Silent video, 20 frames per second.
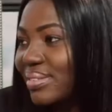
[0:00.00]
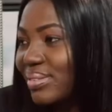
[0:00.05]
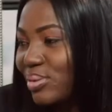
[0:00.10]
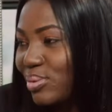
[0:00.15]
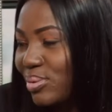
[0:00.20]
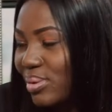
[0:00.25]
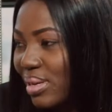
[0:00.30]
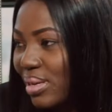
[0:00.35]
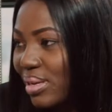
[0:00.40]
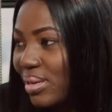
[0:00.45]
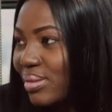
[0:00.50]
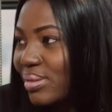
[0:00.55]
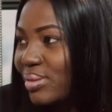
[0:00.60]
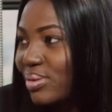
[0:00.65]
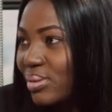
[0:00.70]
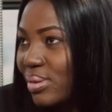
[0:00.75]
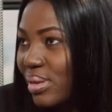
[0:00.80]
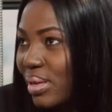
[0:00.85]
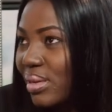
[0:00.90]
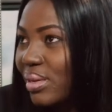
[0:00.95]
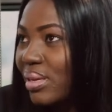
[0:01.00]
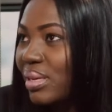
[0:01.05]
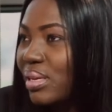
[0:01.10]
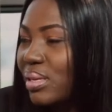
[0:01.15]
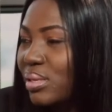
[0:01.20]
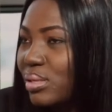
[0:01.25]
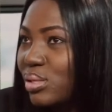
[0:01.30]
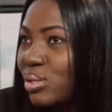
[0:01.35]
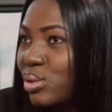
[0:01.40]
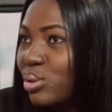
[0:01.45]
Okay, okay.
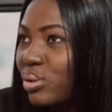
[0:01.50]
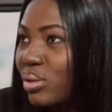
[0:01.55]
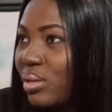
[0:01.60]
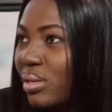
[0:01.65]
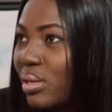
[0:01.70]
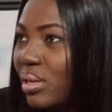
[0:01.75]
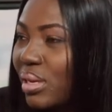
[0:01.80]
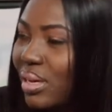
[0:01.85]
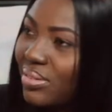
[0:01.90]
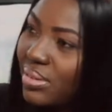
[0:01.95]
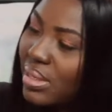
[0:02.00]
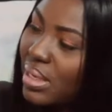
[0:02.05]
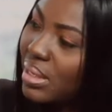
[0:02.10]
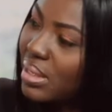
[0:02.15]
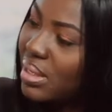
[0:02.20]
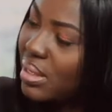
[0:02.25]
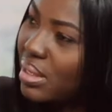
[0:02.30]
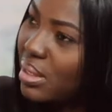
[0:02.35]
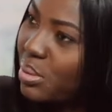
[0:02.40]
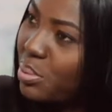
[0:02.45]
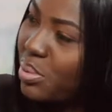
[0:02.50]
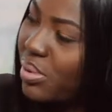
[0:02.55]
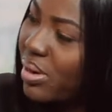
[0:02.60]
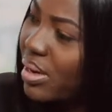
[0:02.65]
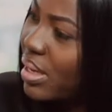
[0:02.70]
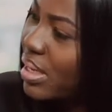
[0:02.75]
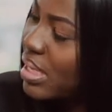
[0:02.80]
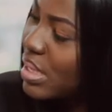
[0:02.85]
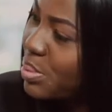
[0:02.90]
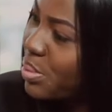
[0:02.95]
So you, you haven't had any
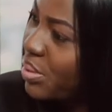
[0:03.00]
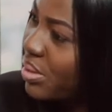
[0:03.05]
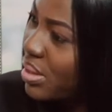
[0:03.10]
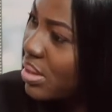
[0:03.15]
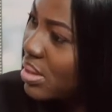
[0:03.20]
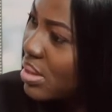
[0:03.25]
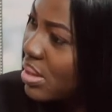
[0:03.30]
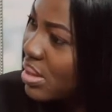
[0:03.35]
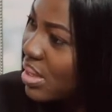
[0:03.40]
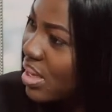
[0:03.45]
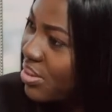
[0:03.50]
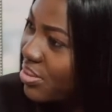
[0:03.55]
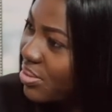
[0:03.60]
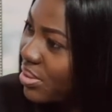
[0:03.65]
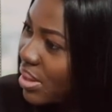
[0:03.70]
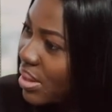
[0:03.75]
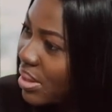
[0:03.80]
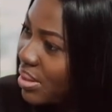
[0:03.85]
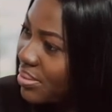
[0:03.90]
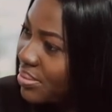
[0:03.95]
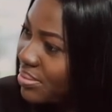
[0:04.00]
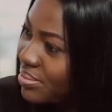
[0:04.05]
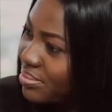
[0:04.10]
prior experience in Africa?